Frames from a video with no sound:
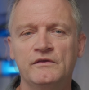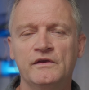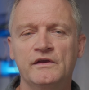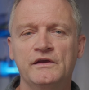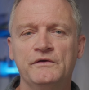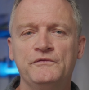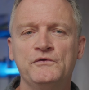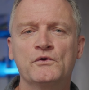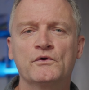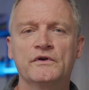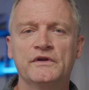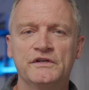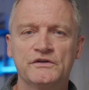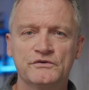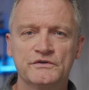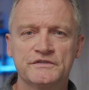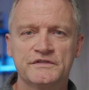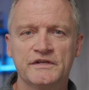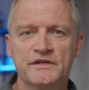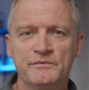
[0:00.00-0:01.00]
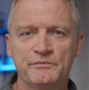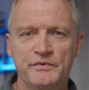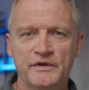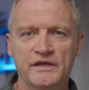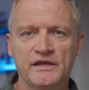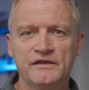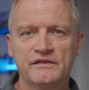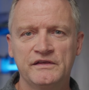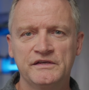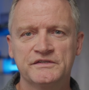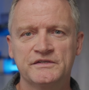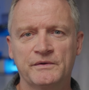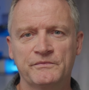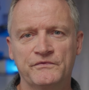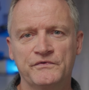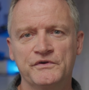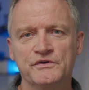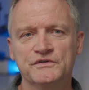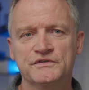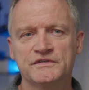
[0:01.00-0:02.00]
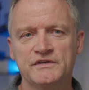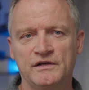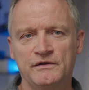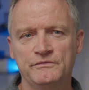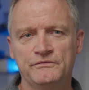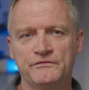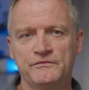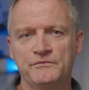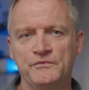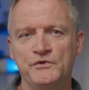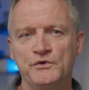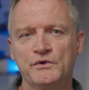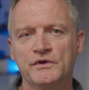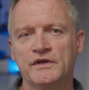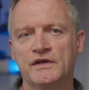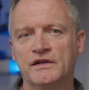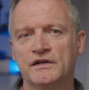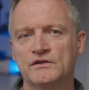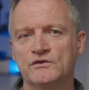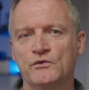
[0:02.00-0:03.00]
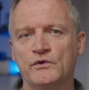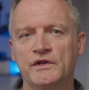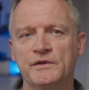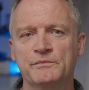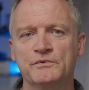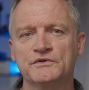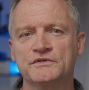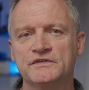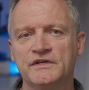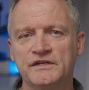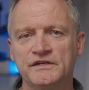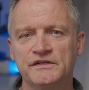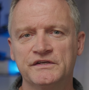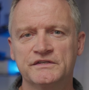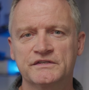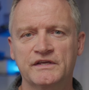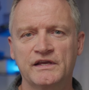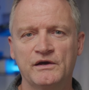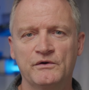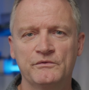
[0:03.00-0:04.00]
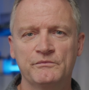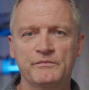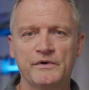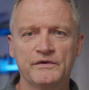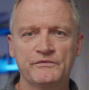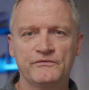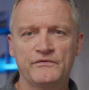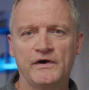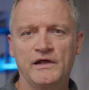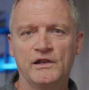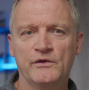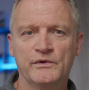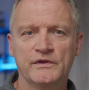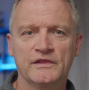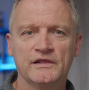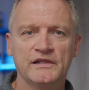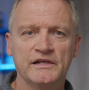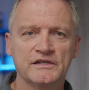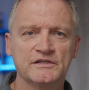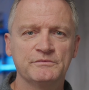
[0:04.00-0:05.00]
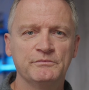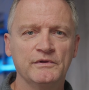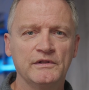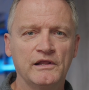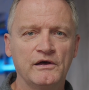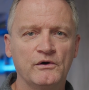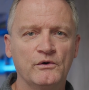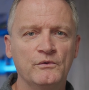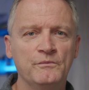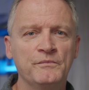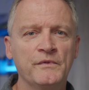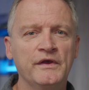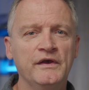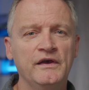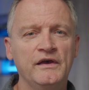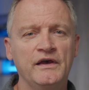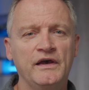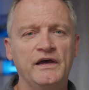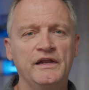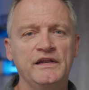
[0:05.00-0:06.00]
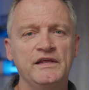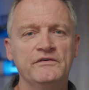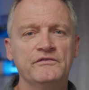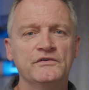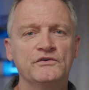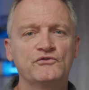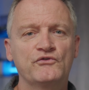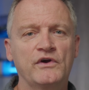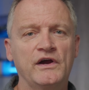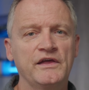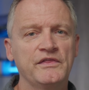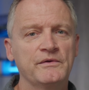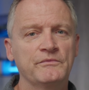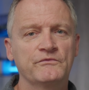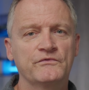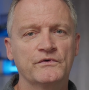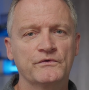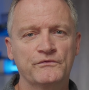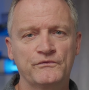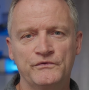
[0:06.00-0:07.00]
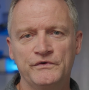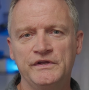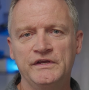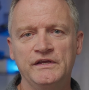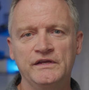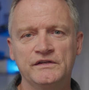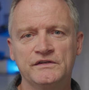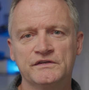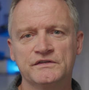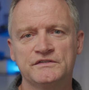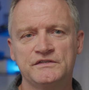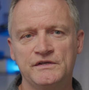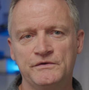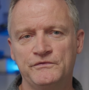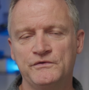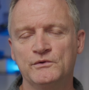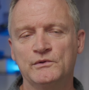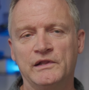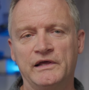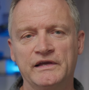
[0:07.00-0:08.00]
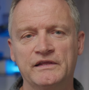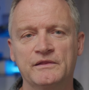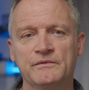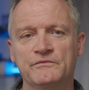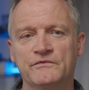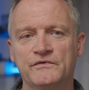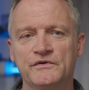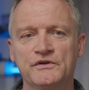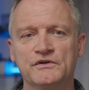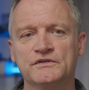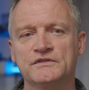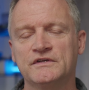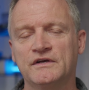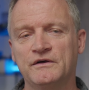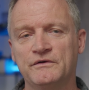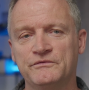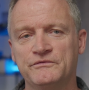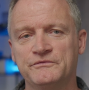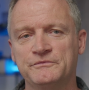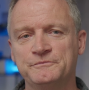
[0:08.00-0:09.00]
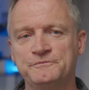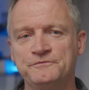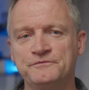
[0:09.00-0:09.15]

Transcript: If you are interested in picking these up for yourself, you can get a 20% discount by following the links below and even try them for free to see if you like them for yourself.